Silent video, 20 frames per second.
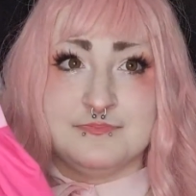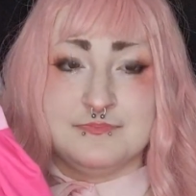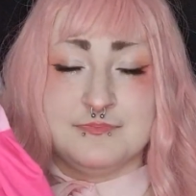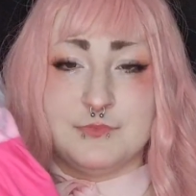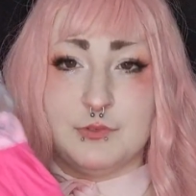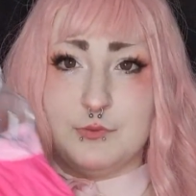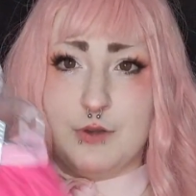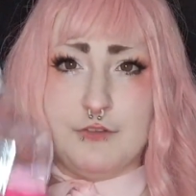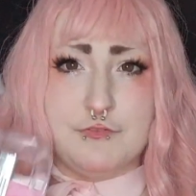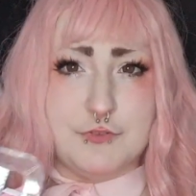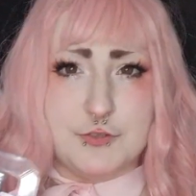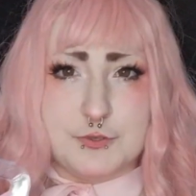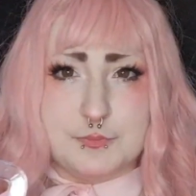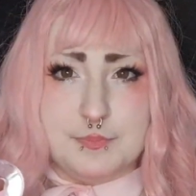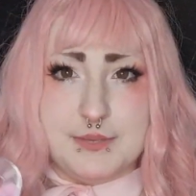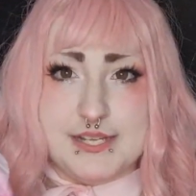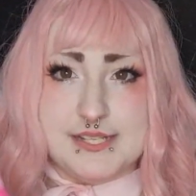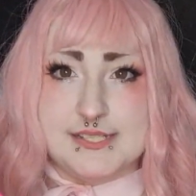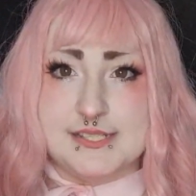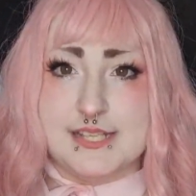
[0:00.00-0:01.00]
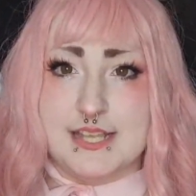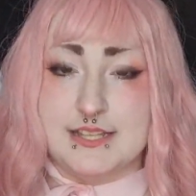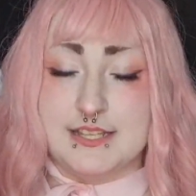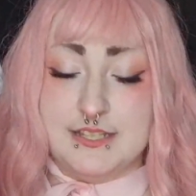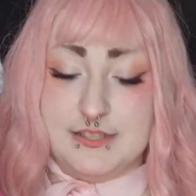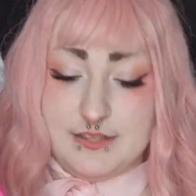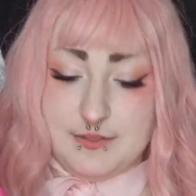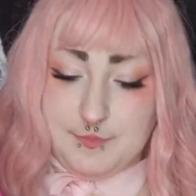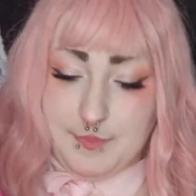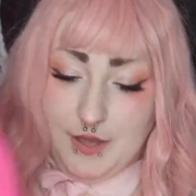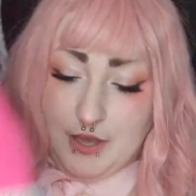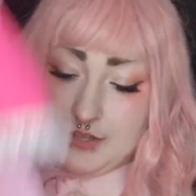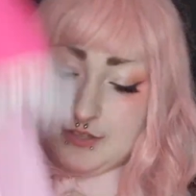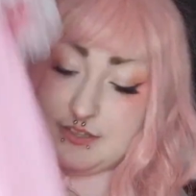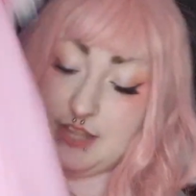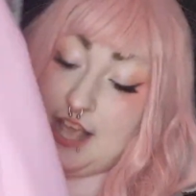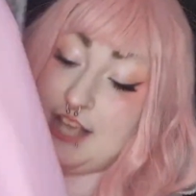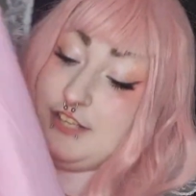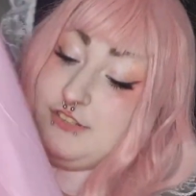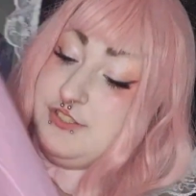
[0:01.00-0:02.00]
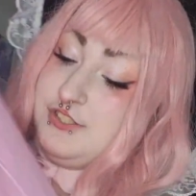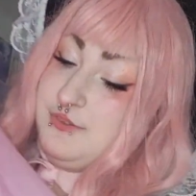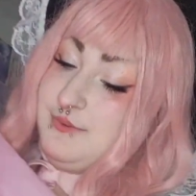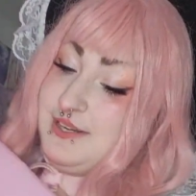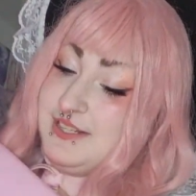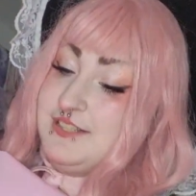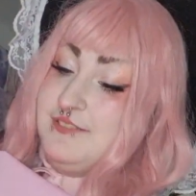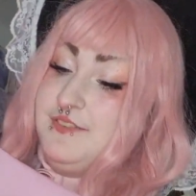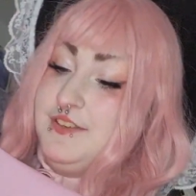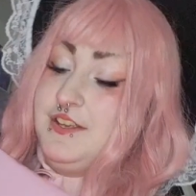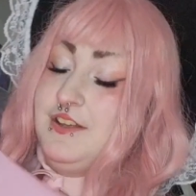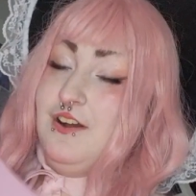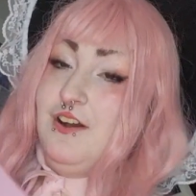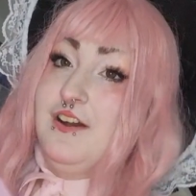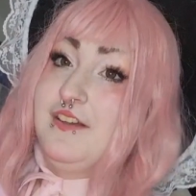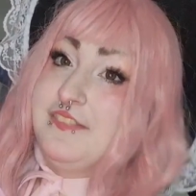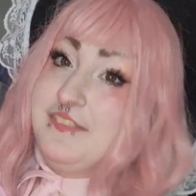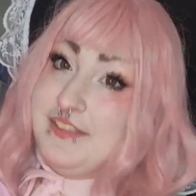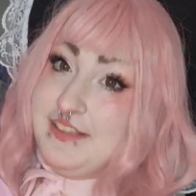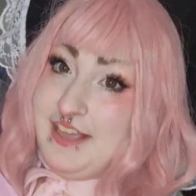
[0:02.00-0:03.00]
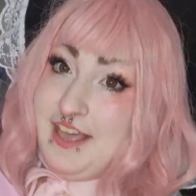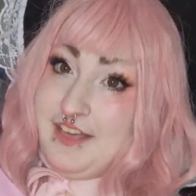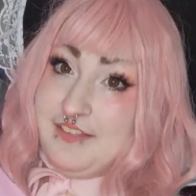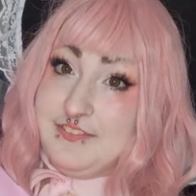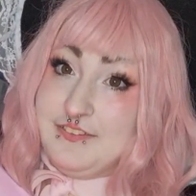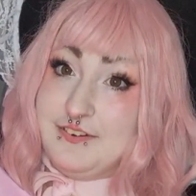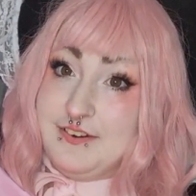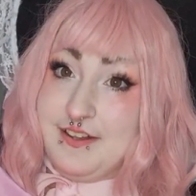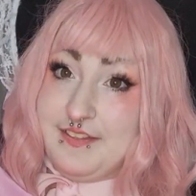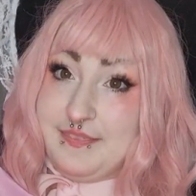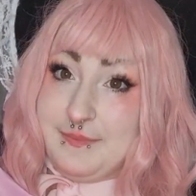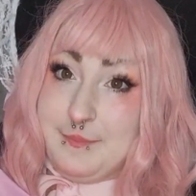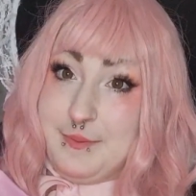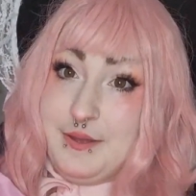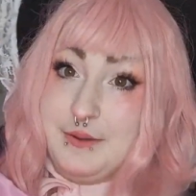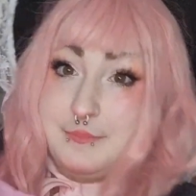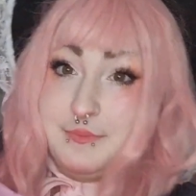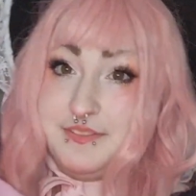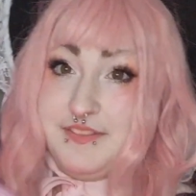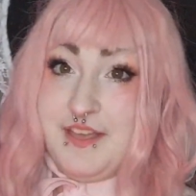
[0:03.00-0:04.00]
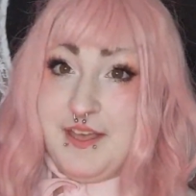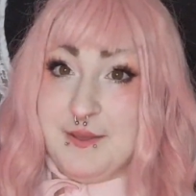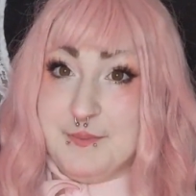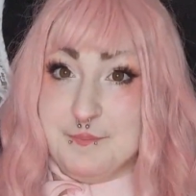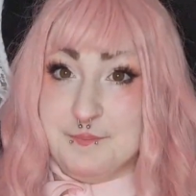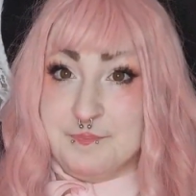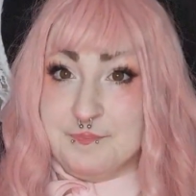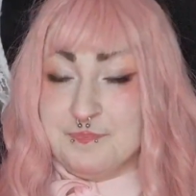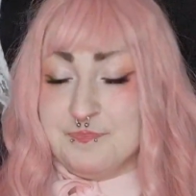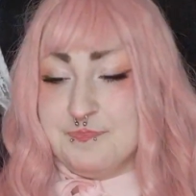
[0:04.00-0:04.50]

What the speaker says: ruffled bits, and then I used the rest of it on the gather at the bottom of the hem.